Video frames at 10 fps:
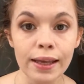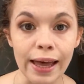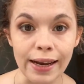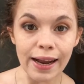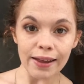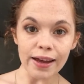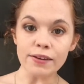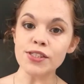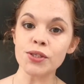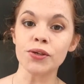Okay, now that
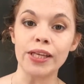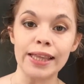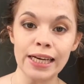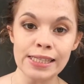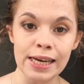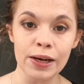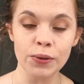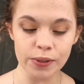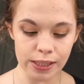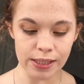I've sorted that
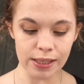out,